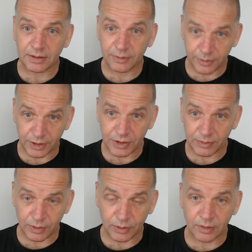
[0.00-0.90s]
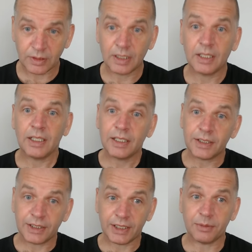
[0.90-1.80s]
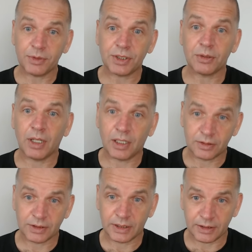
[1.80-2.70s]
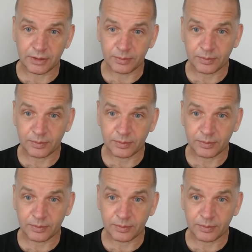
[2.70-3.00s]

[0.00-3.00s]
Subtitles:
first of all, than you hit them too hard and hurt them.